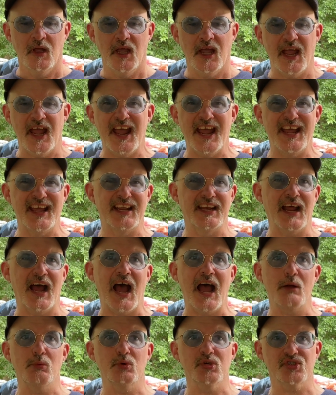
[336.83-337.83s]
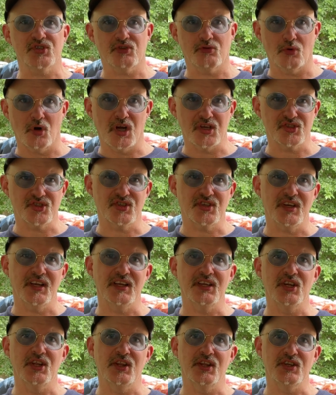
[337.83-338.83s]
And I was thrust
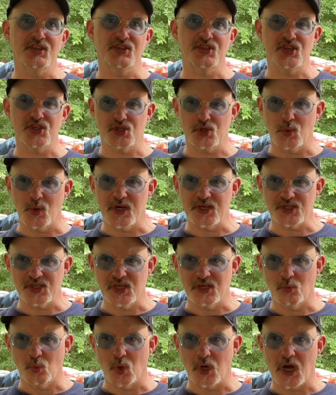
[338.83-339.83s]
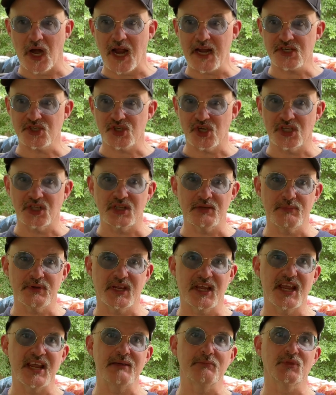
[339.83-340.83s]
into this situation where I suddenly
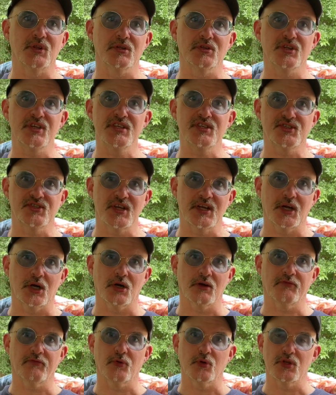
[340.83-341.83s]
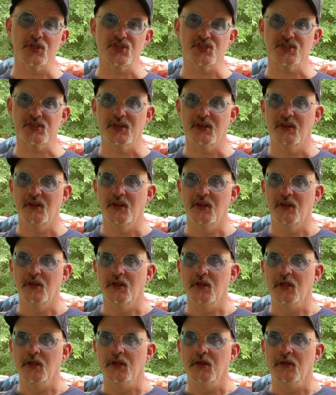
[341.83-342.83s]
became the lead singer for this
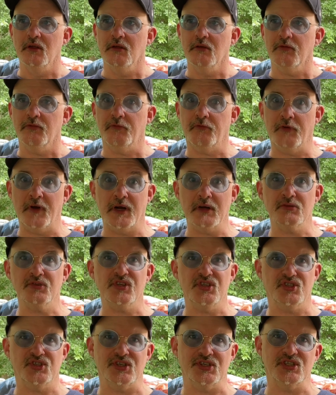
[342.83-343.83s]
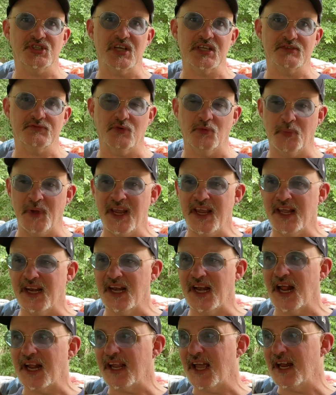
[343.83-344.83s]
fairly successful band.
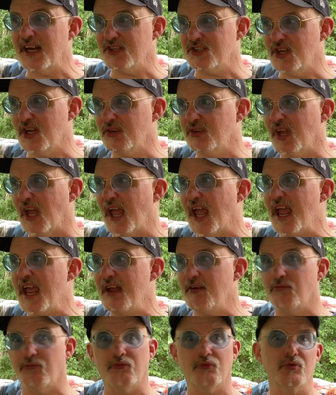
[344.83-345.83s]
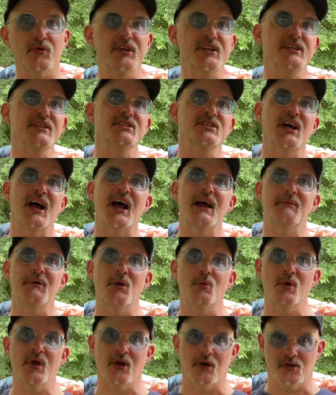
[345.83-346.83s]
And I got to tell you, every time I
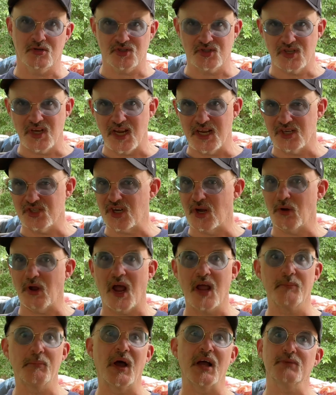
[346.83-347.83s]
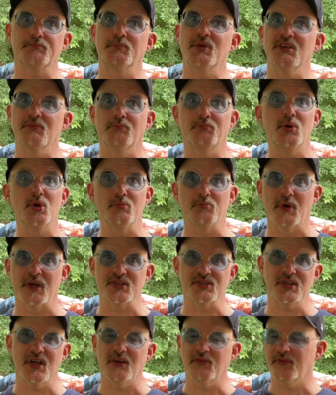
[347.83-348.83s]
went on stage, I about pooped
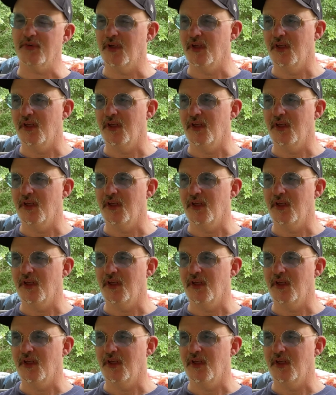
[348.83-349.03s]
myself.